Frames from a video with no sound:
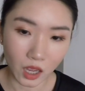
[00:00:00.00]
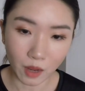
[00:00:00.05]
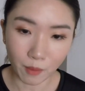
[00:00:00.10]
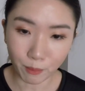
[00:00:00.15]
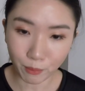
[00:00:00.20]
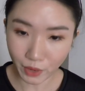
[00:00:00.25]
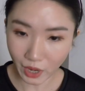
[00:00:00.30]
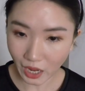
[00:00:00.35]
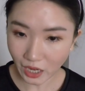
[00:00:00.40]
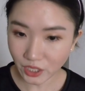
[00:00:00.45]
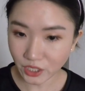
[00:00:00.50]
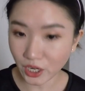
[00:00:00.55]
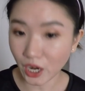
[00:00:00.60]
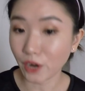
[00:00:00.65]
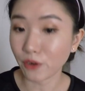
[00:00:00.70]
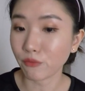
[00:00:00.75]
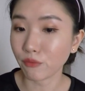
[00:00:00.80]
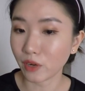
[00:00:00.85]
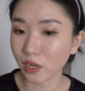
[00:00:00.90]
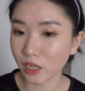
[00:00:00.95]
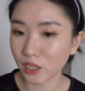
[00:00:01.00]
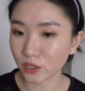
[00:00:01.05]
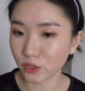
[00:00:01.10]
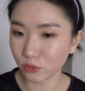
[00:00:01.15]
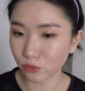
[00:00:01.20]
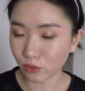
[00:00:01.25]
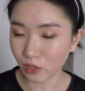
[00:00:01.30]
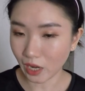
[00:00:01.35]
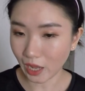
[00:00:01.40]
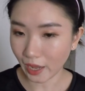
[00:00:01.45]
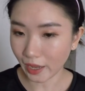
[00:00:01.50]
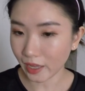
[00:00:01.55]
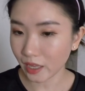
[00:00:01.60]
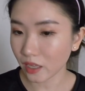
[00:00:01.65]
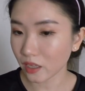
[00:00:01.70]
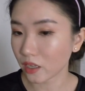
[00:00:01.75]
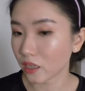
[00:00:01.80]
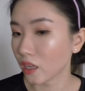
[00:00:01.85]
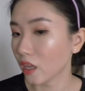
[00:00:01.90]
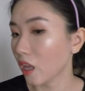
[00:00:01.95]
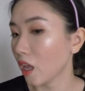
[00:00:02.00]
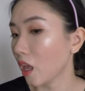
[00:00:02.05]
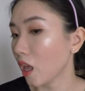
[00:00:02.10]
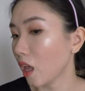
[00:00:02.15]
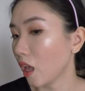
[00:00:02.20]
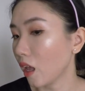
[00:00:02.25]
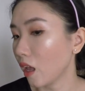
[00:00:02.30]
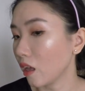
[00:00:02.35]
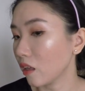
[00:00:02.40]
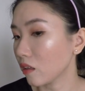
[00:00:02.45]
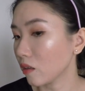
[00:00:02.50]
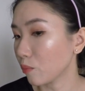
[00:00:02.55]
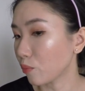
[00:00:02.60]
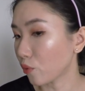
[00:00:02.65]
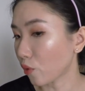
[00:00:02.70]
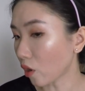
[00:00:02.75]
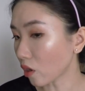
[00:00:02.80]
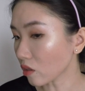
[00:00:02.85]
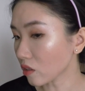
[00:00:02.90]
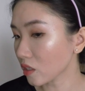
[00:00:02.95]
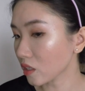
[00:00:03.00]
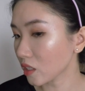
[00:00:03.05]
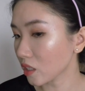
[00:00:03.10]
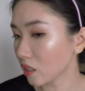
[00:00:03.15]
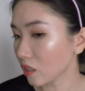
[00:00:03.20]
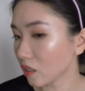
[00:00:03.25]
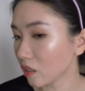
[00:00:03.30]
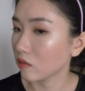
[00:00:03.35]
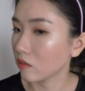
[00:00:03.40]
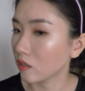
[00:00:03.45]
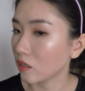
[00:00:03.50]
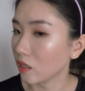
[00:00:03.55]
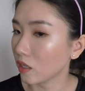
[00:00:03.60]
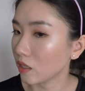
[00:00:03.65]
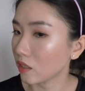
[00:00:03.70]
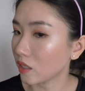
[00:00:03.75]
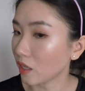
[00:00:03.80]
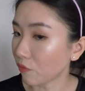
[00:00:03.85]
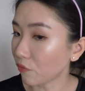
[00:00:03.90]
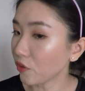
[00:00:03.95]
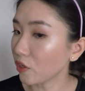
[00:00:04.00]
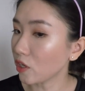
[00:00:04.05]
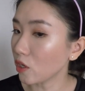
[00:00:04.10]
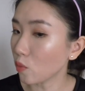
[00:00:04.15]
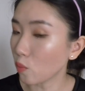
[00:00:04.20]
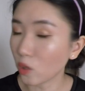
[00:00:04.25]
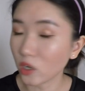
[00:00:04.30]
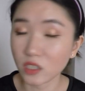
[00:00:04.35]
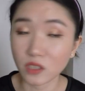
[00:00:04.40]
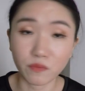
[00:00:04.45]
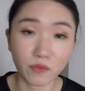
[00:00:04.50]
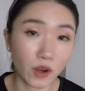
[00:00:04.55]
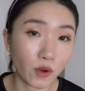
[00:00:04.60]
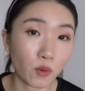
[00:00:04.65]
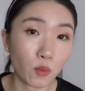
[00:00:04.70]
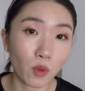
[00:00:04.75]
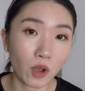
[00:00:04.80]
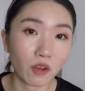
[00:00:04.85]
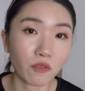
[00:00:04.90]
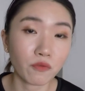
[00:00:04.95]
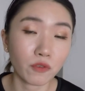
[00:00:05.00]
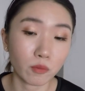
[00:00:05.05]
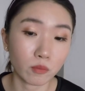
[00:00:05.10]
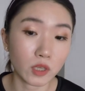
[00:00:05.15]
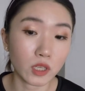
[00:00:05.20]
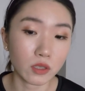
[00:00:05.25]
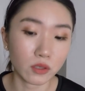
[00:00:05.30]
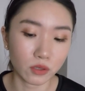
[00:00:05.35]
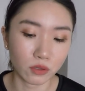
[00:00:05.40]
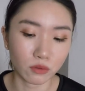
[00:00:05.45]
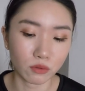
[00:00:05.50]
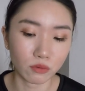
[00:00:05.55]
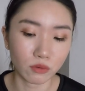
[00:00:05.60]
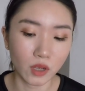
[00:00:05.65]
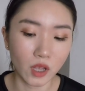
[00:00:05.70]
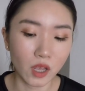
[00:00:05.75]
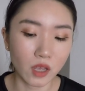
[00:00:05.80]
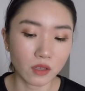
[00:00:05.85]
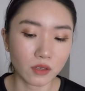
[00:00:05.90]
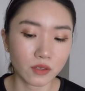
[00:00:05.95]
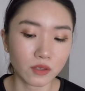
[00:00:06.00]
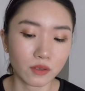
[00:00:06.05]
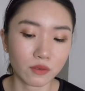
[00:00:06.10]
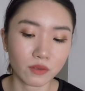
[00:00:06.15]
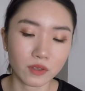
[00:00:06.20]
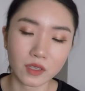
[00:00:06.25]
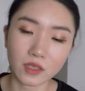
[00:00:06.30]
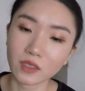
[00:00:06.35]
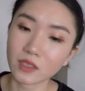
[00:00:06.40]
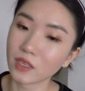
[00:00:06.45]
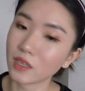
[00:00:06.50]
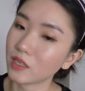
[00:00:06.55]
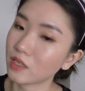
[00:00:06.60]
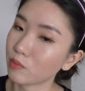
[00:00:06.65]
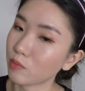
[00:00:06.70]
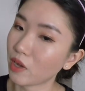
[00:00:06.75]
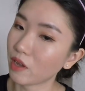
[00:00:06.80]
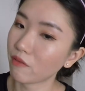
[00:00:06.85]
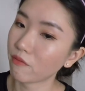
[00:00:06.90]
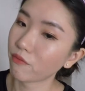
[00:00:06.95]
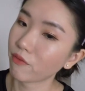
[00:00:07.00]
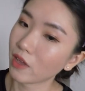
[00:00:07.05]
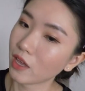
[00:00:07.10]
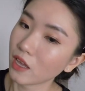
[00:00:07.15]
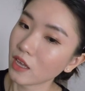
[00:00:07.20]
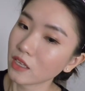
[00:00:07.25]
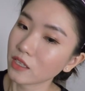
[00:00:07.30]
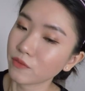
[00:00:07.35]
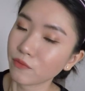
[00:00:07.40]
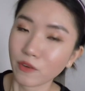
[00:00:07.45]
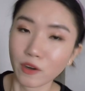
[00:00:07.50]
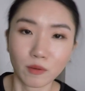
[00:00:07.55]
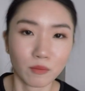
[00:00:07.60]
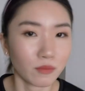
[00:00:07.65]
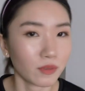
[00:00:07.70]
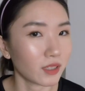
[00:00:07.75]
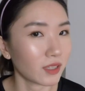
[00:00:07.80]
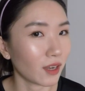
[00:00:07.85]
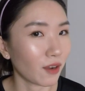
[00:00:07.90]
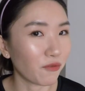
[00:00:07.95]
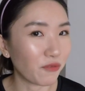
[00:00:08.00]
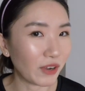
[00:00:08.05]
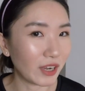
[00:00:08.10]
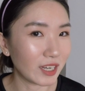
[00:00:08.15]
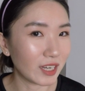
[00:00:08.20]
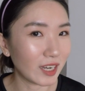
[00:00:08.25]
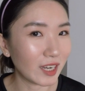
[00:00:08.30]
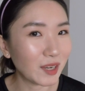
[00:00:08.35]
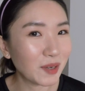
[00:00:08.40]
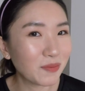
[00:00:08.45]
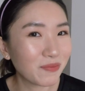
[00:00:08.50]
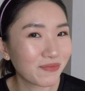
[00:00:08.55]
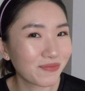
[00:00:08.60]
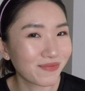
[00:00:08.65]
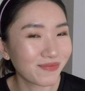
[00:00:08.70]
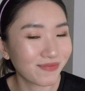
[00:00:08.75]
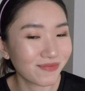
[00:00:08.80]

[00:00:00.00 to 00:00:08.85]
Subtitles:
Blush I really do like, and the bronzer definitely works very well for me too. So this is my face from Stavana.